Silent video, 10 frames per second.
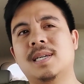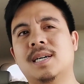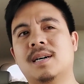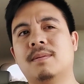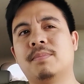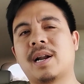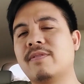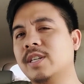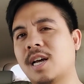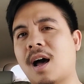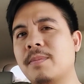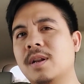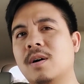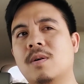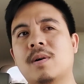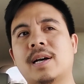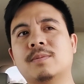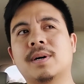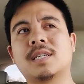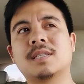But every time, as
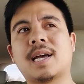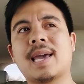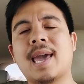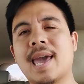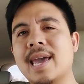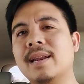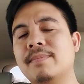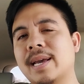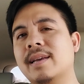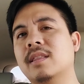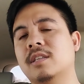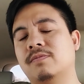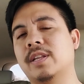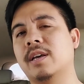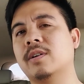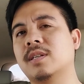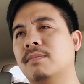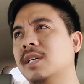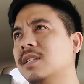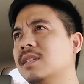much as I hate making these videos,
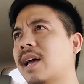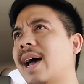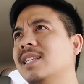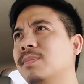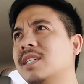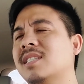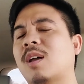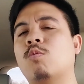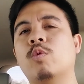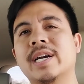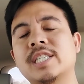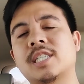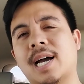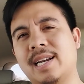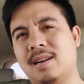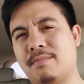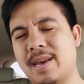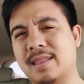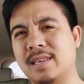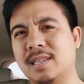and as much as I wish I didn't
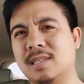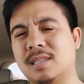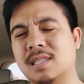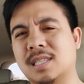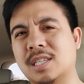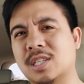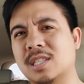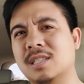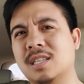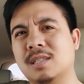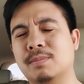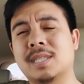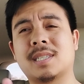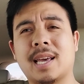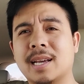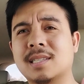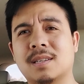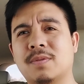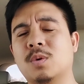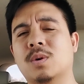make these decisions, these mistakes,
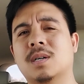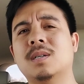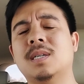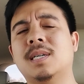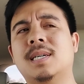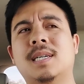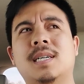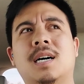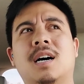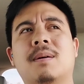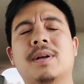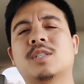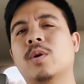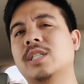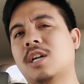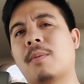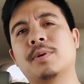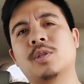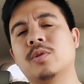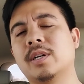if you will, it's always an
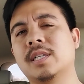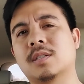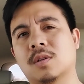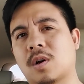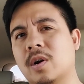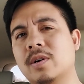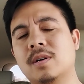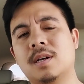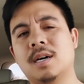opportunity to learn.